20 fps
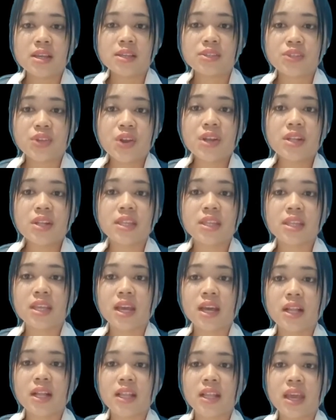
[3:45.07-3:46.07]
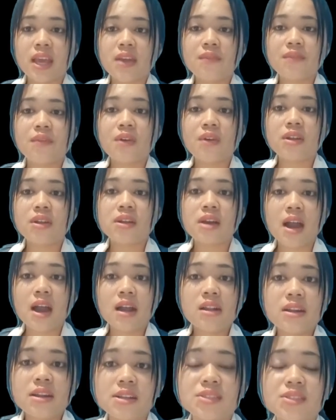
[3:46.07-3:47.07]
theoretically for the
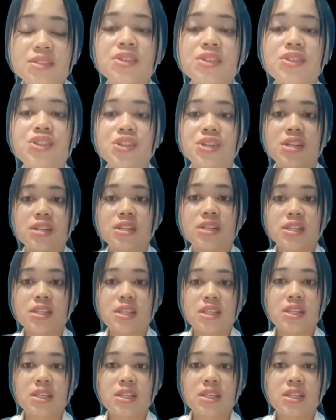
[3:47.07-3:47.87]
other researchers.